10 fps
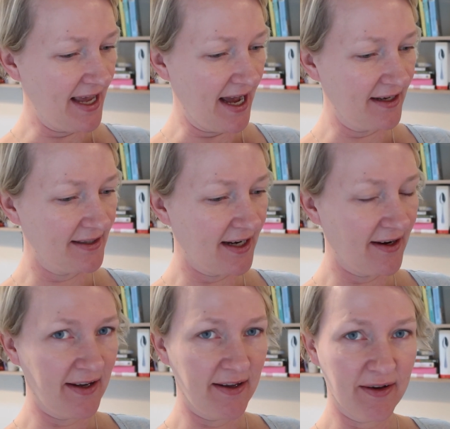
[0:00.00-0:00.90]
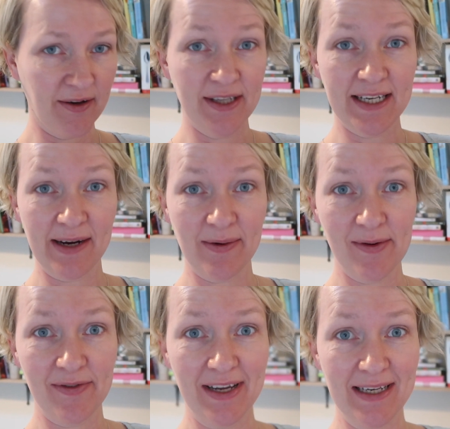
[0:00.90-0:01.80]
Yeah, I'll show you through the day what
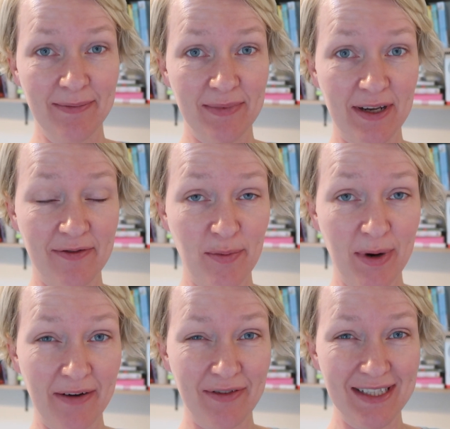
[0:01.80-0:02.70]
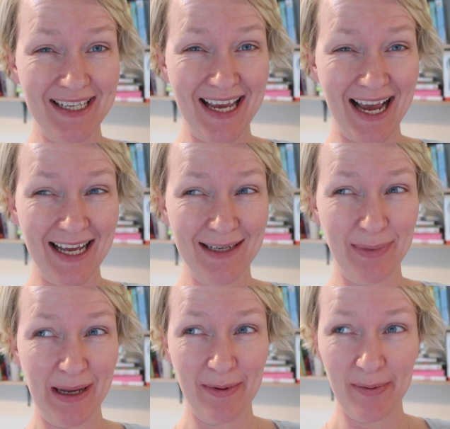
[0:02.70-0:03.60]
we're feeding. So for breakfast he had
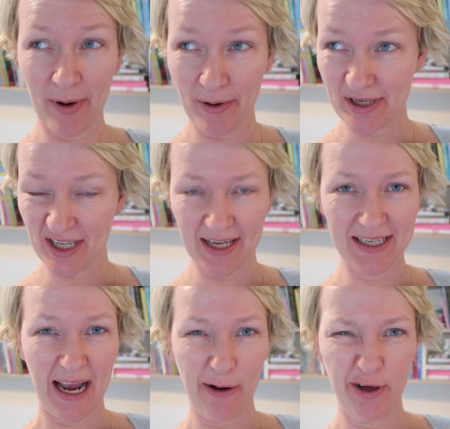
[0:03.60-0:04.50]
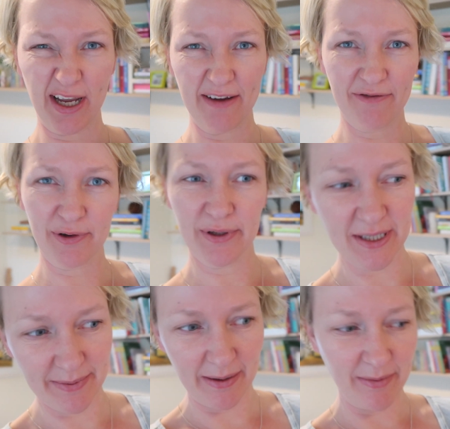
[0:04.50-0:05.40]
baby porridge, like a Cowngate
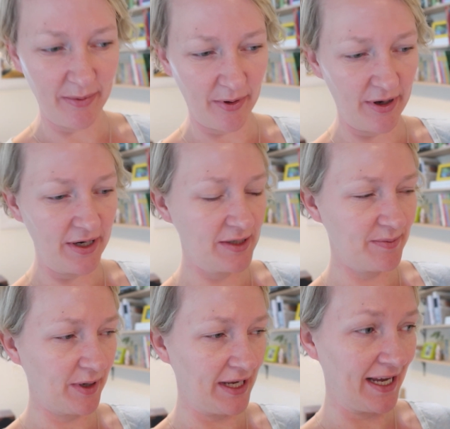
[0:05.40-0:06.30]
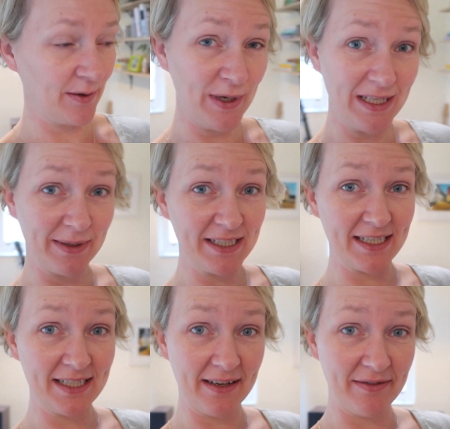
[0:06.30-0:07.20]
fruity baby porridge, but he had Weetabix
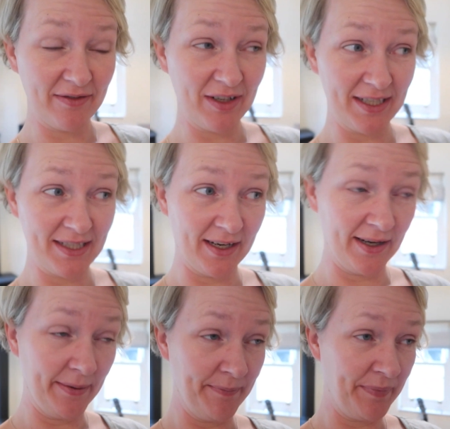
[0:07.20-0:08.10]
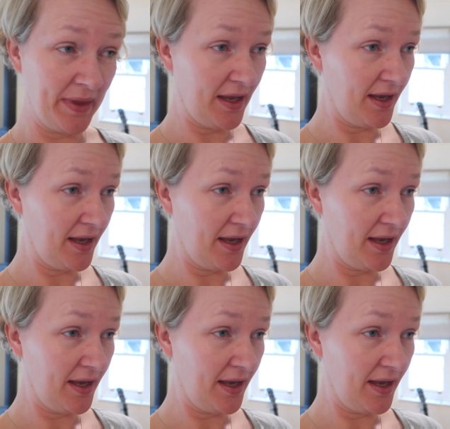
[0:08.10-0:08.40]
yesterday for the first time.